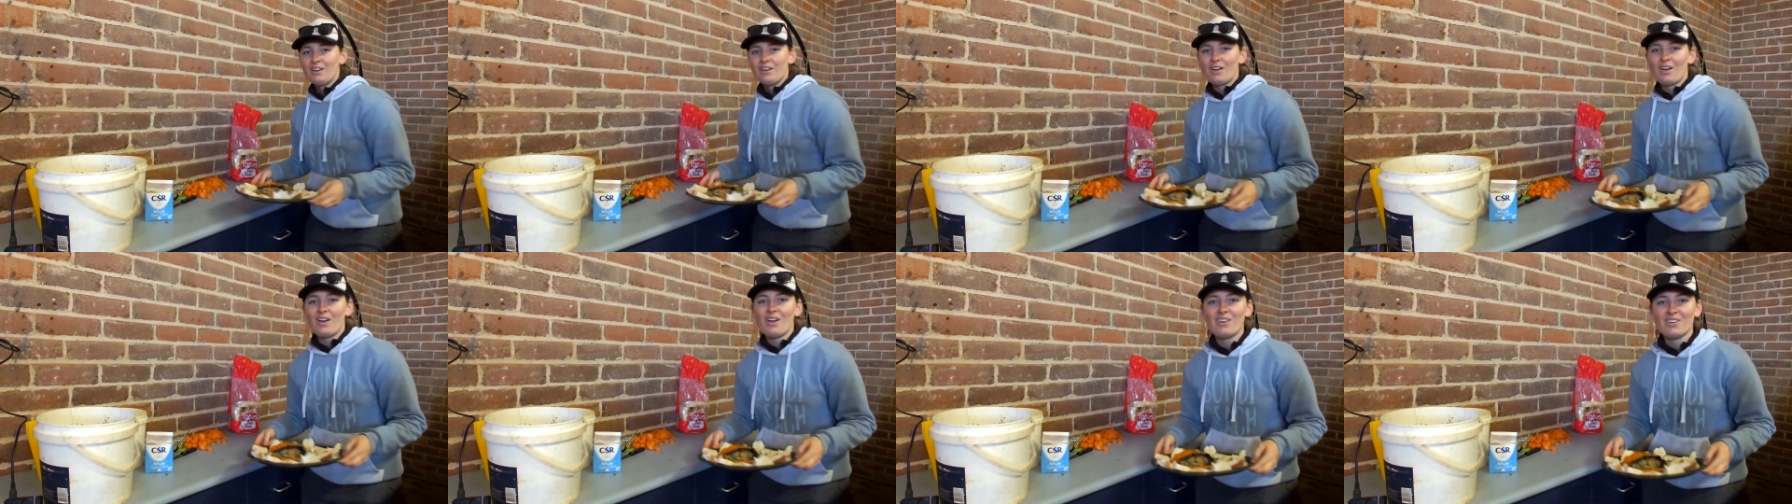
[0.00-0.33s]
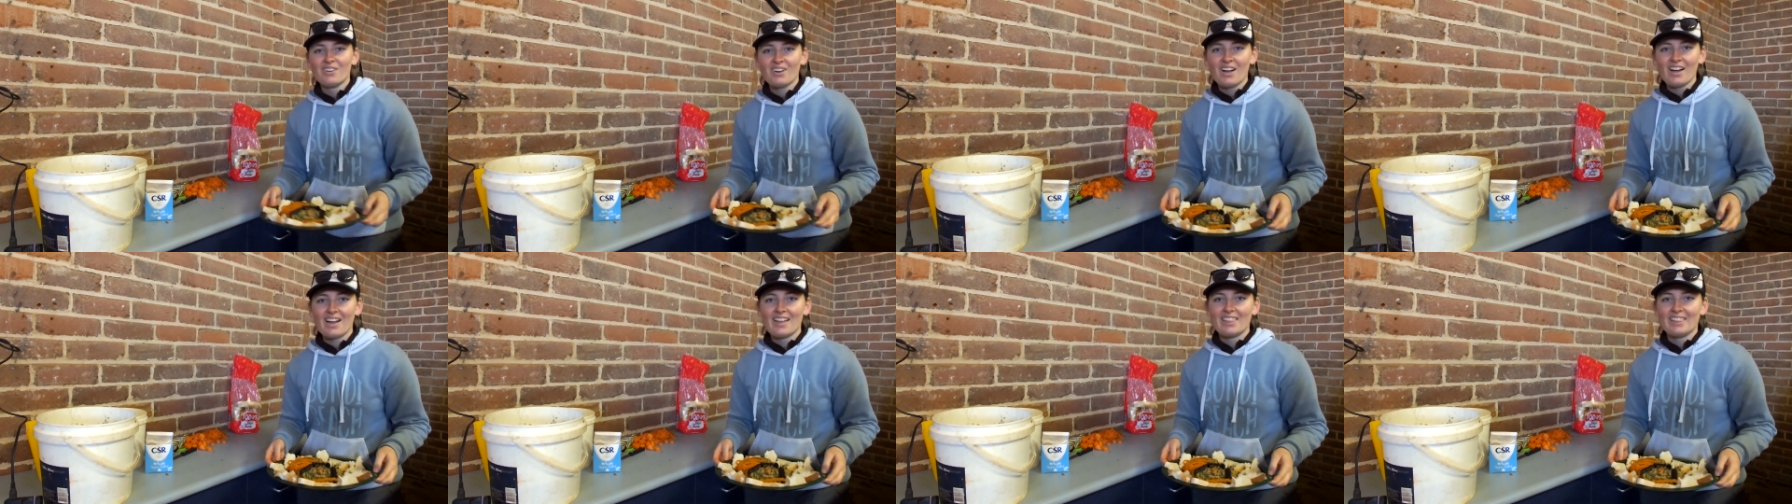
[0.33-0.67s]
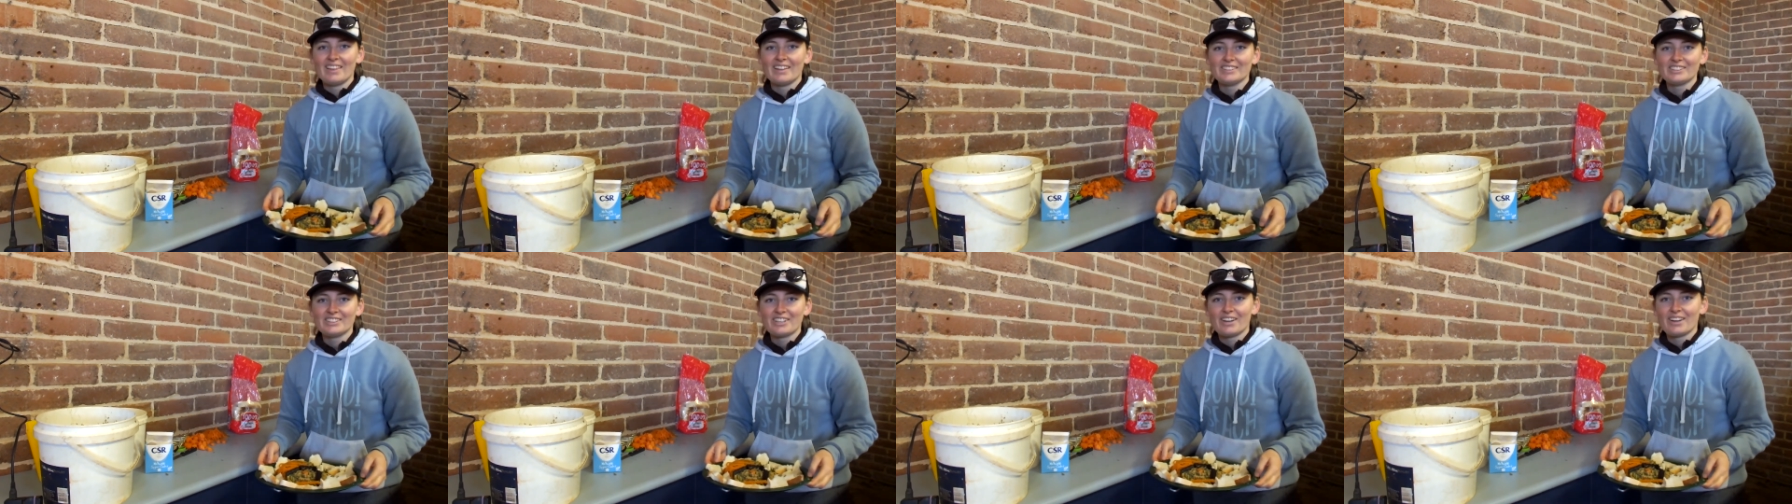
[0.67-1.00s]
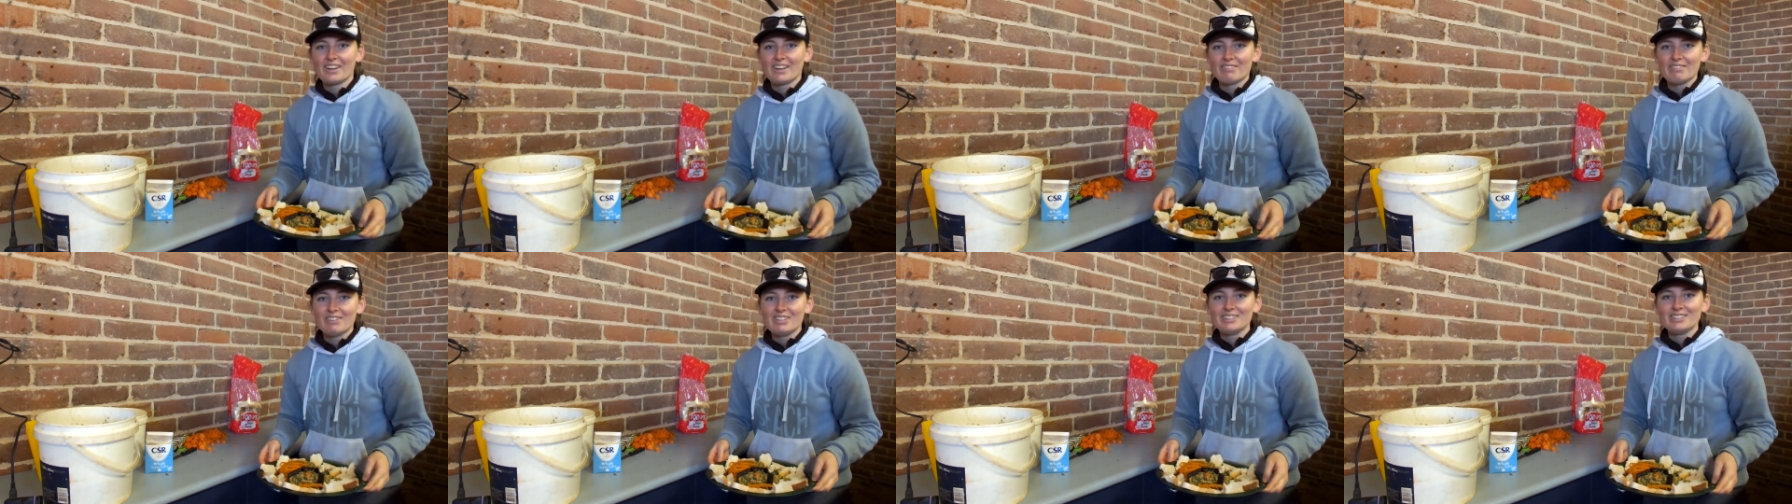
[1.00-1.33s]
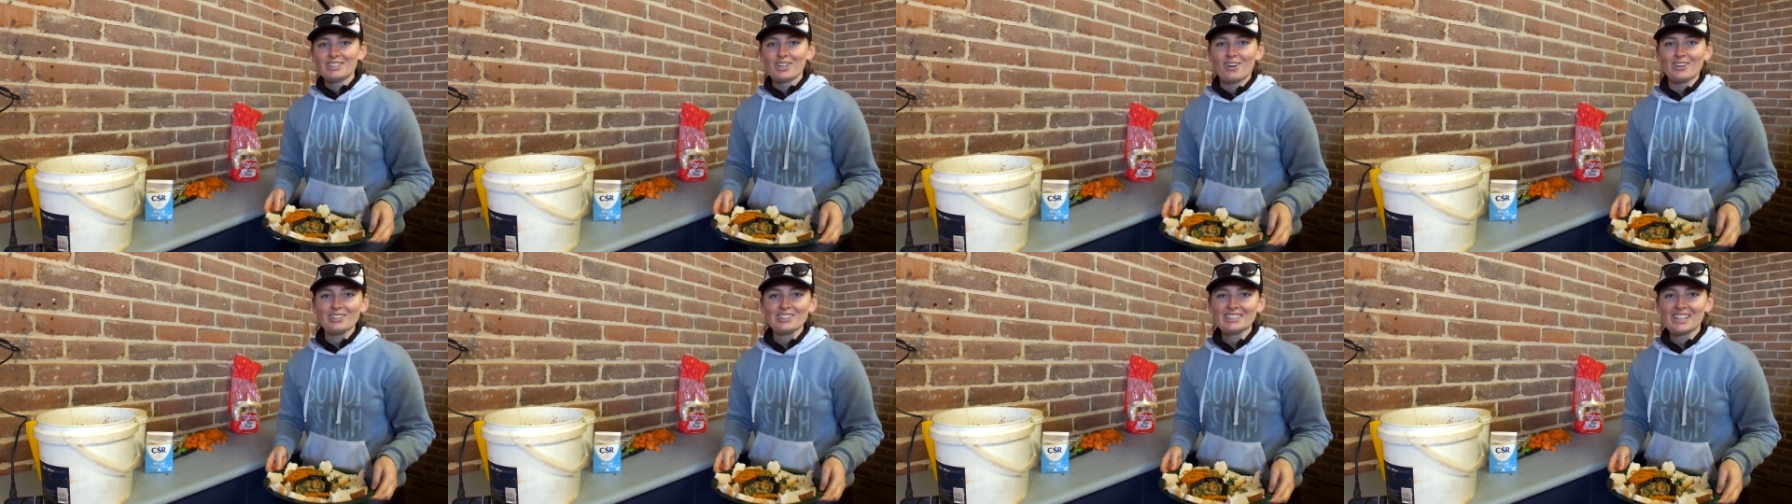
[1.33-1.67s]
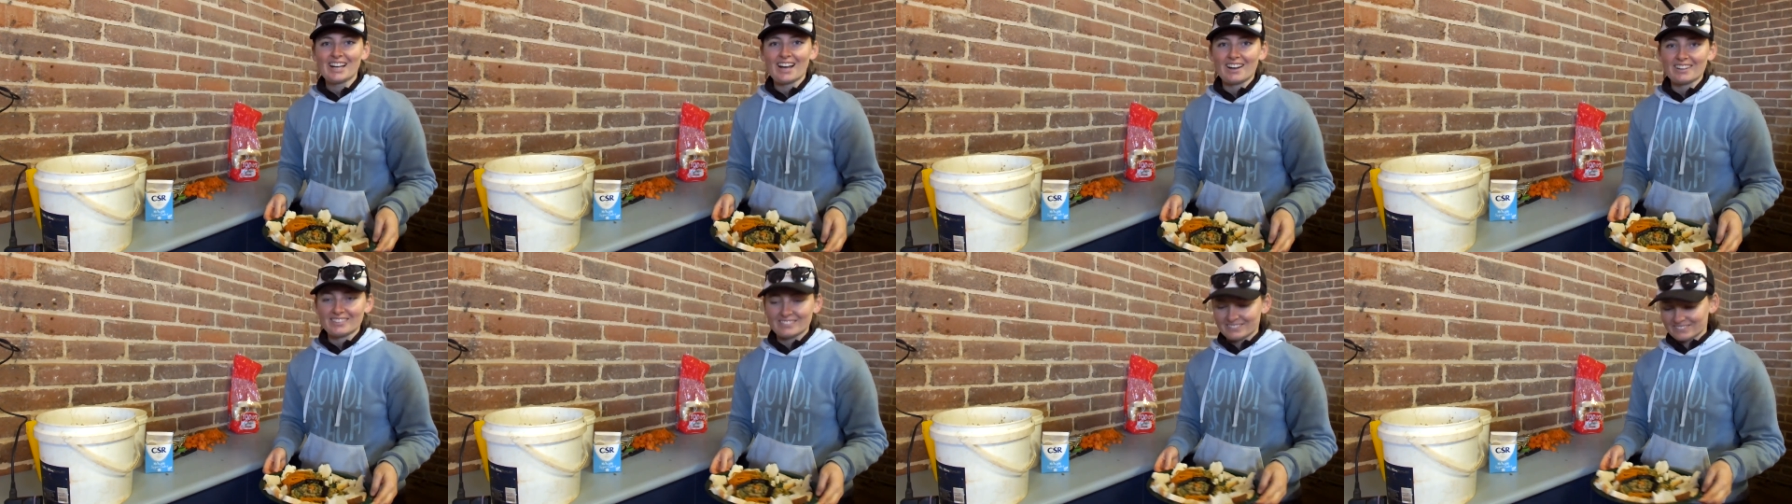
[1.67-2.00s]
Alright, let's go give this to
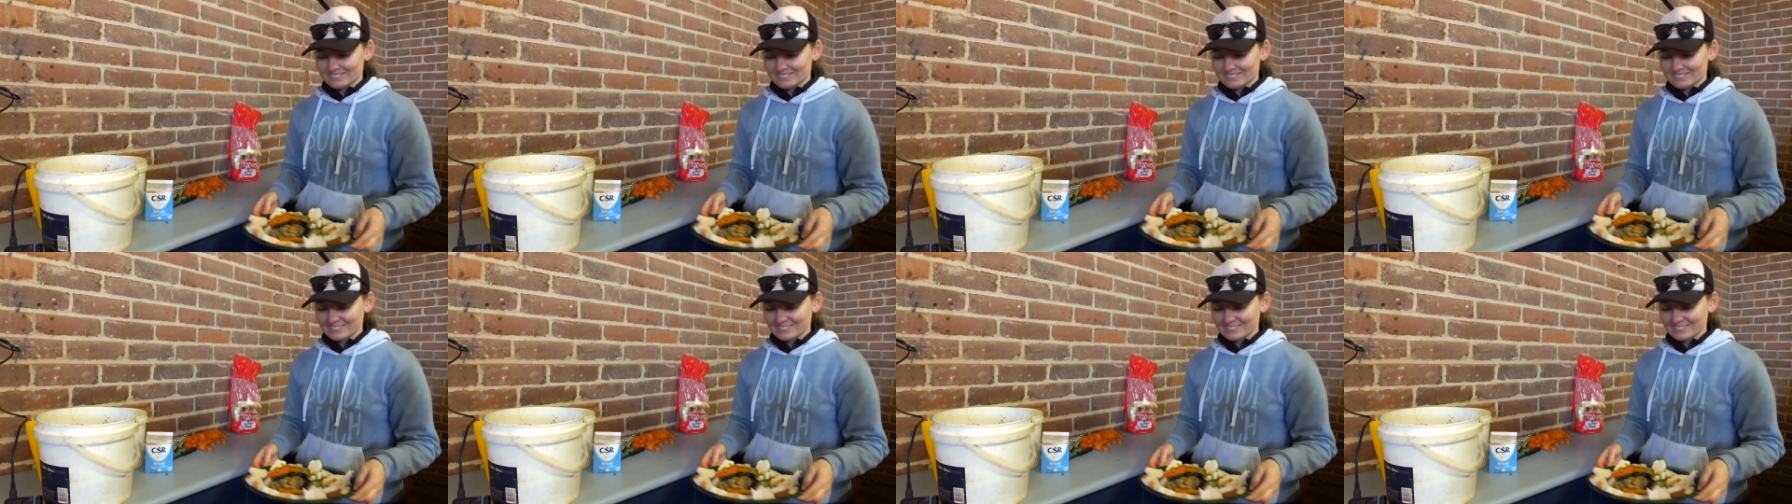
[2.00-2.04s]
Oscar.